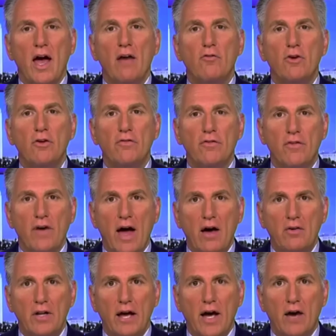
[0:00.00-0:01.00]
have we
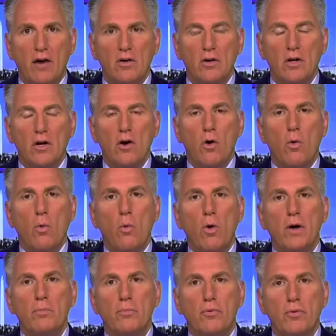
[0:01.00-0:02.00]
found out
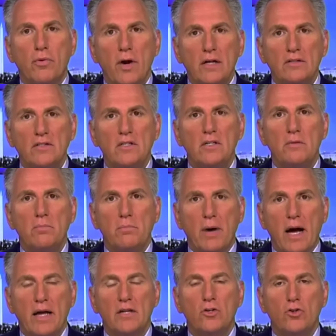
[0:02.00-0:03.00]
what President
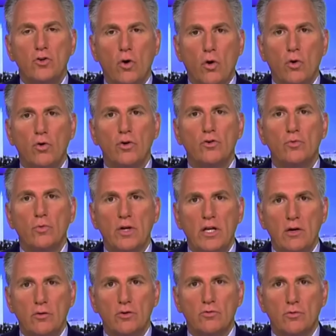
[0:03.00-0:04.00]
Biden told us when
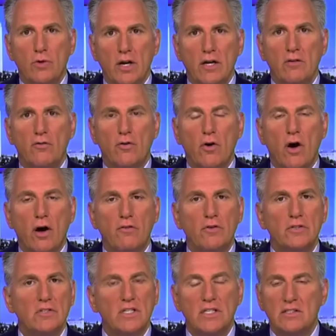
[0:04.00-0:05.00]
he was running for office